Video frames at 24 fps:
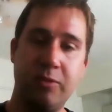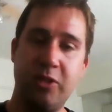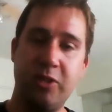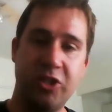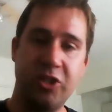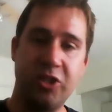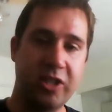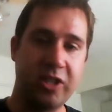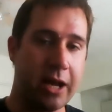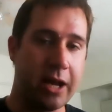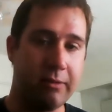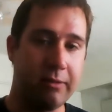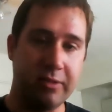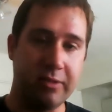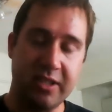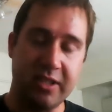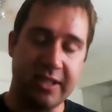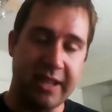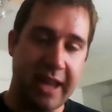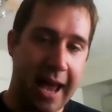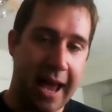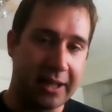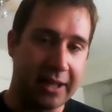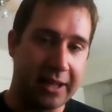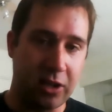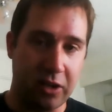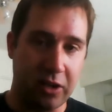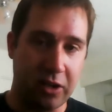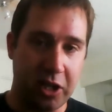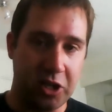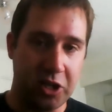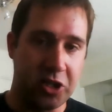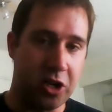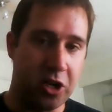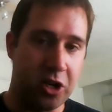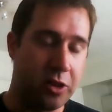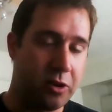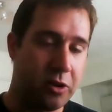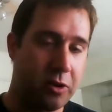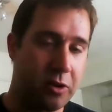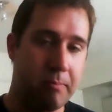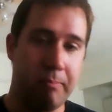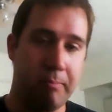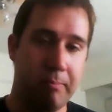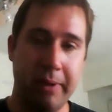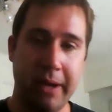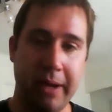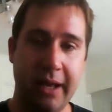just kind of stacked on each
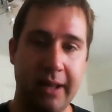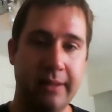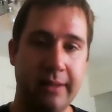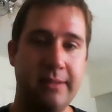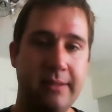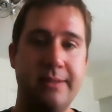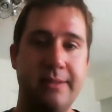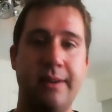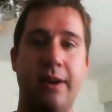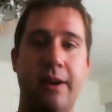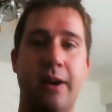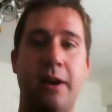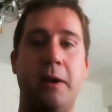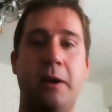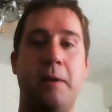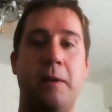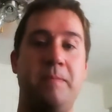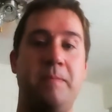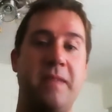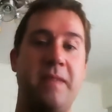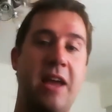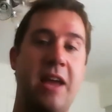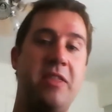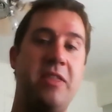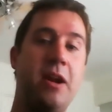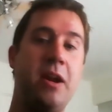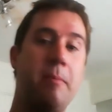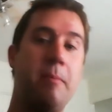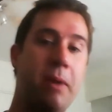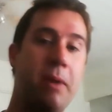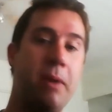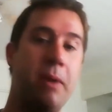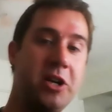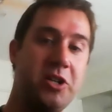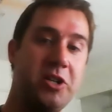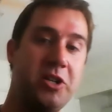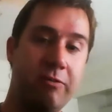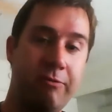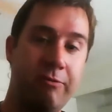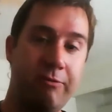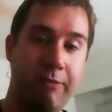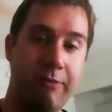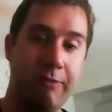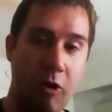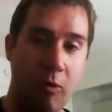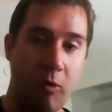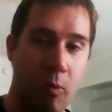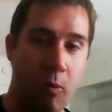other, bent, and then a bunch
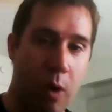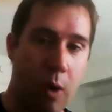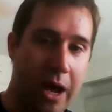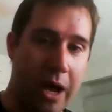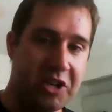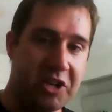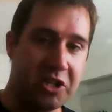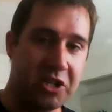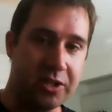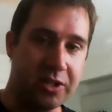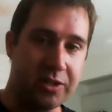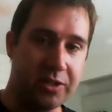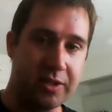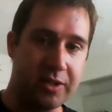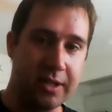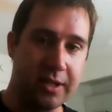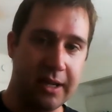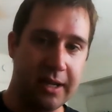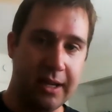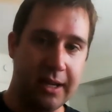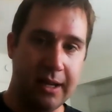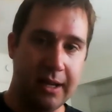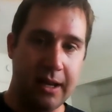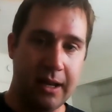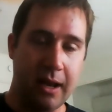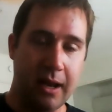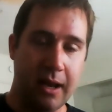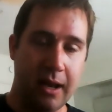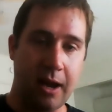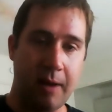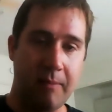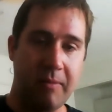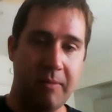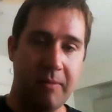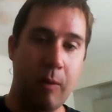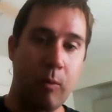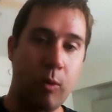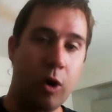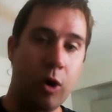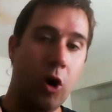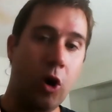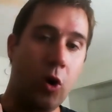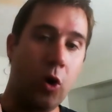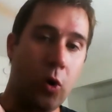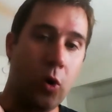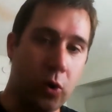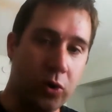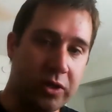of foam wedges that
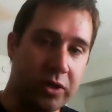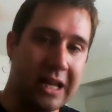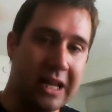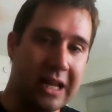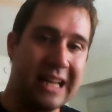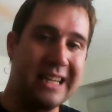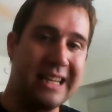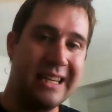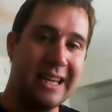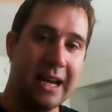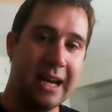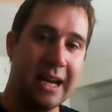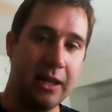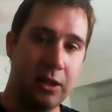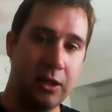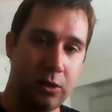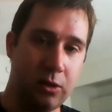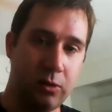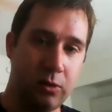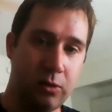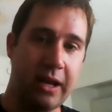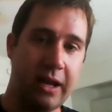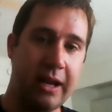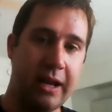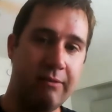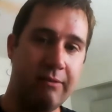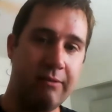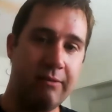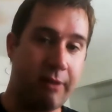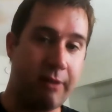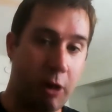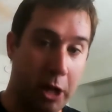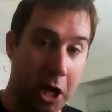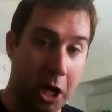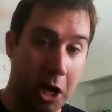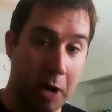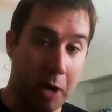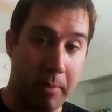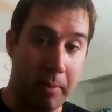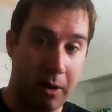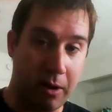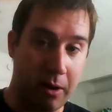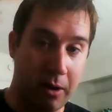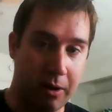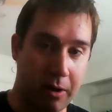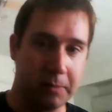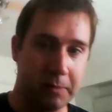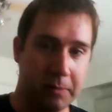were old and yellowed and falling
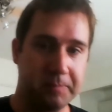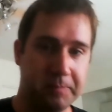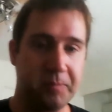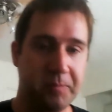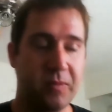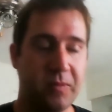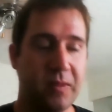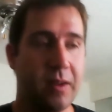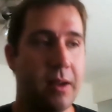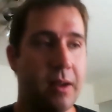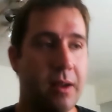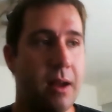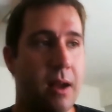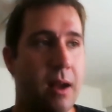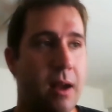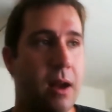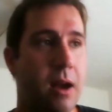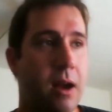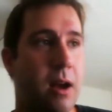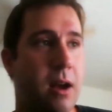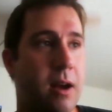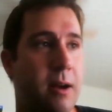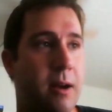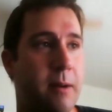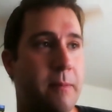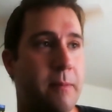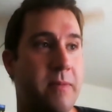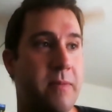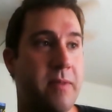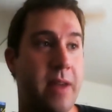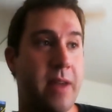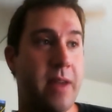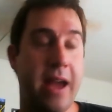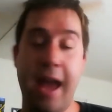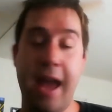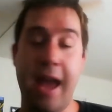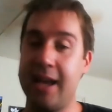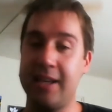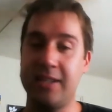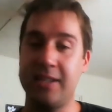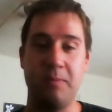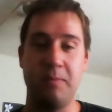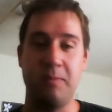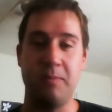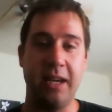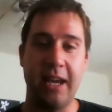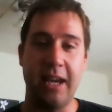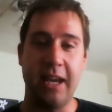apart. They asked
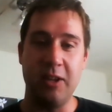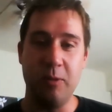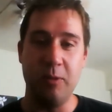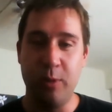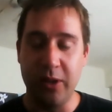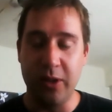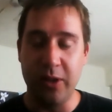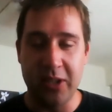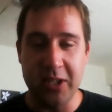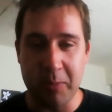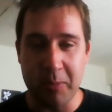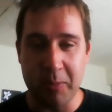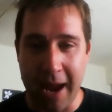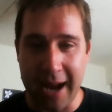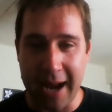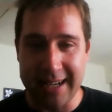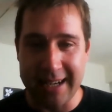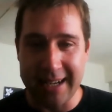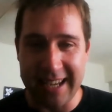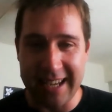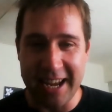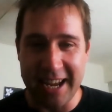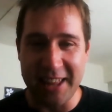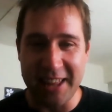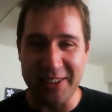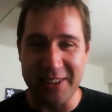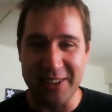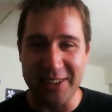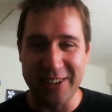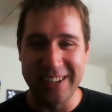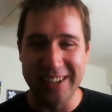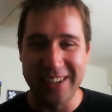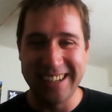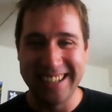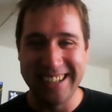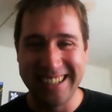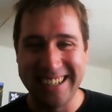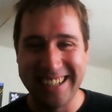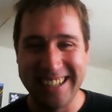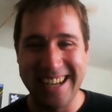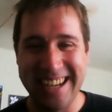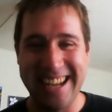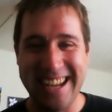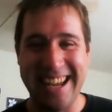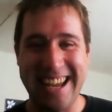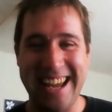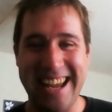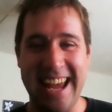me, "Can you put this back together?"
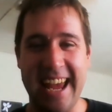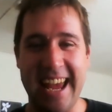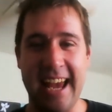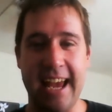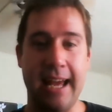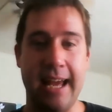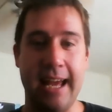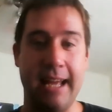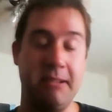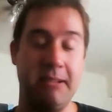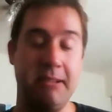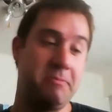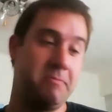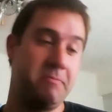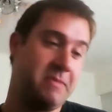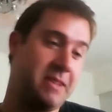And